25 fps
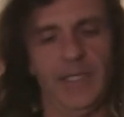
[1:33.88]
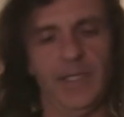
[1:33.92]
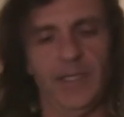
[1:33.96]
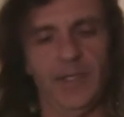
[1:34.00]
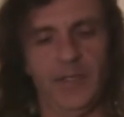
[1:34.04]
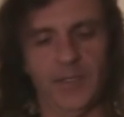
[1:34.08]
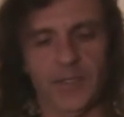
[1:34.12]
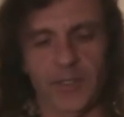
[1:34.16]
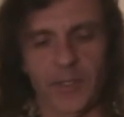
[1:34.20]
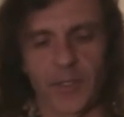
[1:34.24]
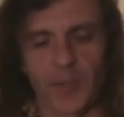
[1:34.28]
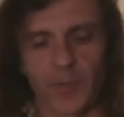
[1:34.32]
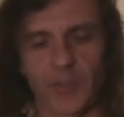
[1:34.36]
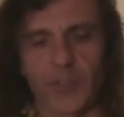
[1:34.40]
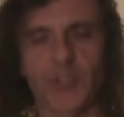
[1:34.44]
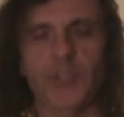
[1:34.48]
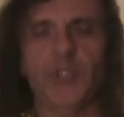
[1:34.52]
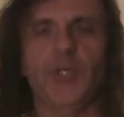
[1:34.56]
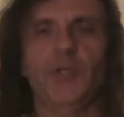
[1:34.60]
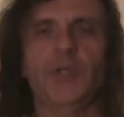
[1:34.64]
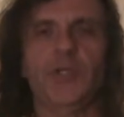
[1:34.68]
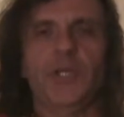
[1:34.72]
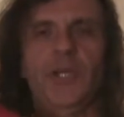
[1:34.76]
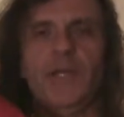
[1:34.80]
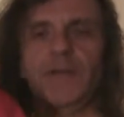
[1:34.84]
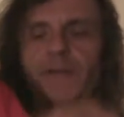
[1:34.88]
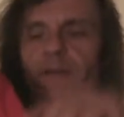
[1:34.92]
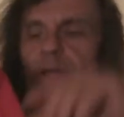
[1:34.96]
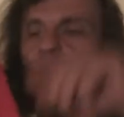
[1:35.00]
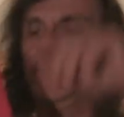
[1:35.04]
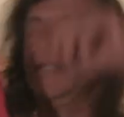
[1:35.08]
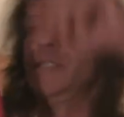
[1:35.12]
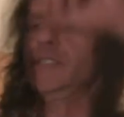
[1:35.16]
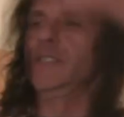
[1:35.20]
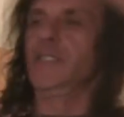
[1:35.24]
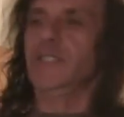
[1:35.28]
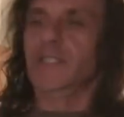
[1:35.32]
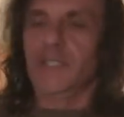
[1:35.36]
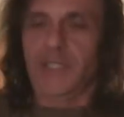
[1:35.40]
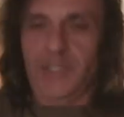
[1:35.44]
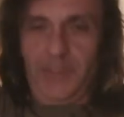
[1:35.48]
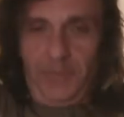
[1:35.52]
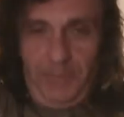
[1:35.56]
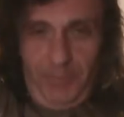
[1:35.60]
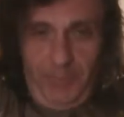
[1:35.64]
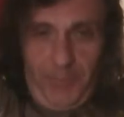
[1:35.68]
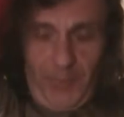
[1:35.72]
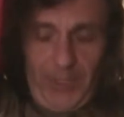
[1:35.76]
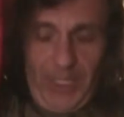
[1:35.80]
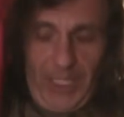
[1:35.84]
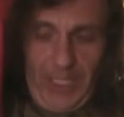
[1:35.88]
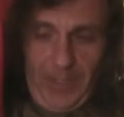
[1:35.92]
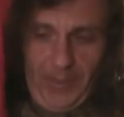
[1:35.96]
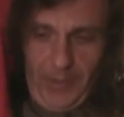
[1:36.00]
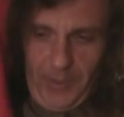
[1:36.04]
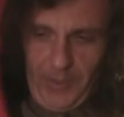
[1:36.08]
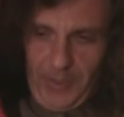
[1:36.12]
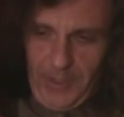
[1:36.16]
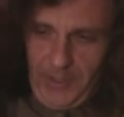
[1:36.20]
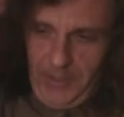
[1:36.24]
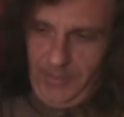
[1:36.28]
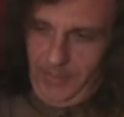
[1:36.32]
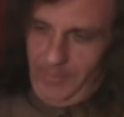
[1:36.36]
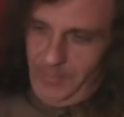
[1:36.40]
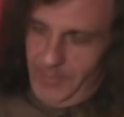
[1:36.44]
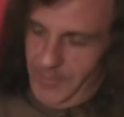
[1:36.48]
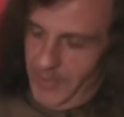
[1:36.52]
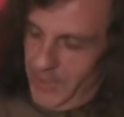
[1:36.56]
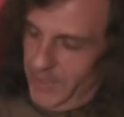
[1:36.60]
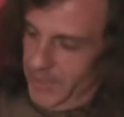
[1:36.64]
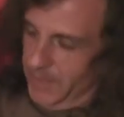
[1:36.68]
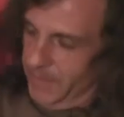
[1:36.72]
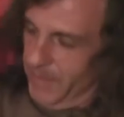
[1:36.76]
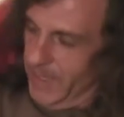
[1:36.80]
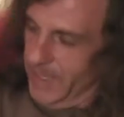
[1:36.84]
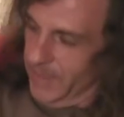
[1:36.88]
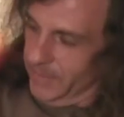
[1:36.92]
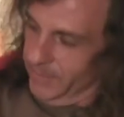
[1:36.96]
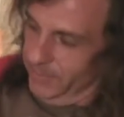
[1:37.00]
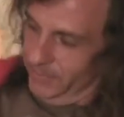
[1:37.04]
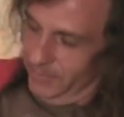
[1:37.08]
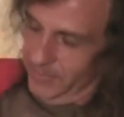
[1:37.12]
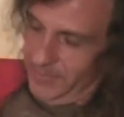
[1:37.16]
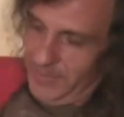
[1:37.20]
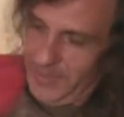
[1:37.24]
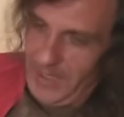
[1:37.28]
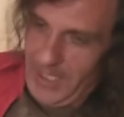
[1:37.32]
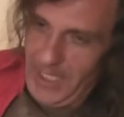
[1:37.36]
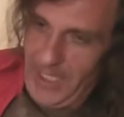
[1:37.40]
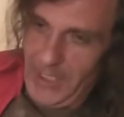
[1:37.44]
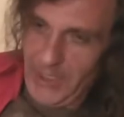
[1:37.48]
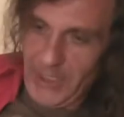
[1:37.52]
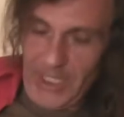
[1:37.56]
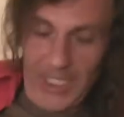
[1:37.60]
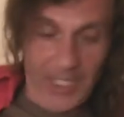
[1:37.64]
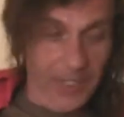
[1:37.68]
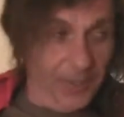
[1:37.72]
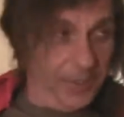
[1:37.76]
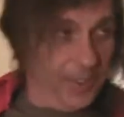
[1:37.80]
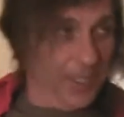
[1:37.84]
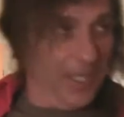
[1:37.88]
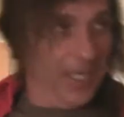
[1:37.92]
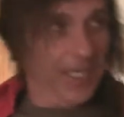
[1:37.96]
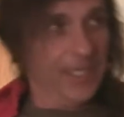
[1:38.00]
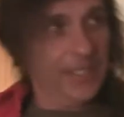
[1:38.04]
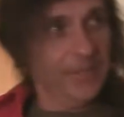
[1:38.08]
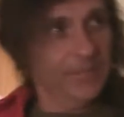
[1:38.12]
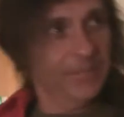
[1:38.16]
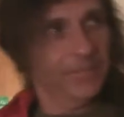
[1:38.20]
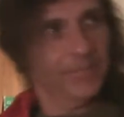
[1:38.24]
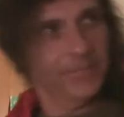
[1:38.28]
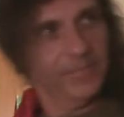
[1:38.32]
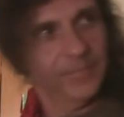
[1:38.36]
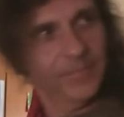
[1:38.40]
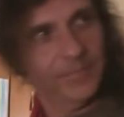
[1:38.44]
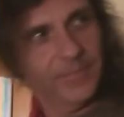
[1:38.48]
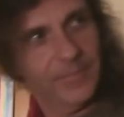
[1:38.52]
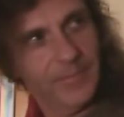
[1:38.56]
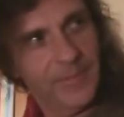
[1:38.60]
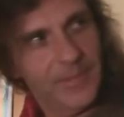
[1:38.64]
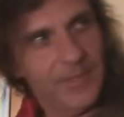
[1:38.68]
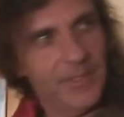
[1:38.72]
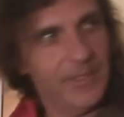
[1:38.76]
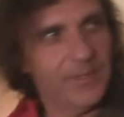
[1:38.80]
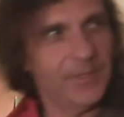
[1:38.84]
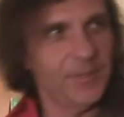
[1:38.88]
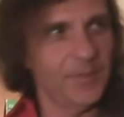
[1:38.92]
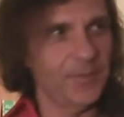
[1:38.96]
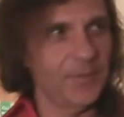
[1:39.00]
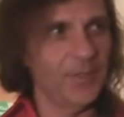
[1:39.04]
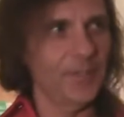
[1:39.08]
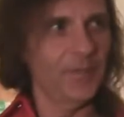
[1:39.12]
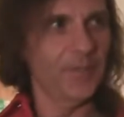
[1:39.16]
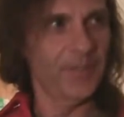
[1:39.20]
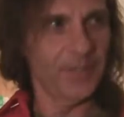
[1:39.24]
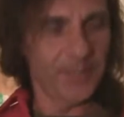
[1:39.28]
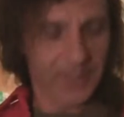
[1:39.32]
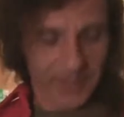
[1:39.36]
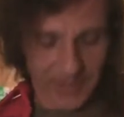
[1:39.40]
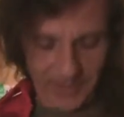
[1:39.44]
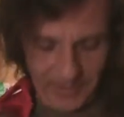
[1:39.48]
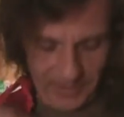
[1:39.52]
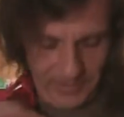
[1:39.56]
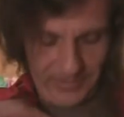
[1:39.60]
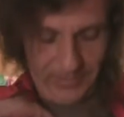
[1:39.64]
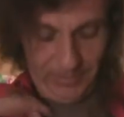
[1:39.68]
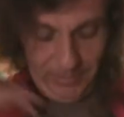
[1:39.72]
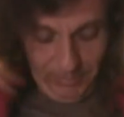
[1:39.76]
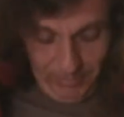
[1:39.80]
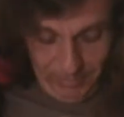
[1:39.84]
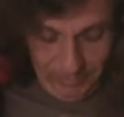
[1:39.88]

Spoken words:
Here's an old shirt that I've had since childhood, since about age 8 or 9, and you'll notice it's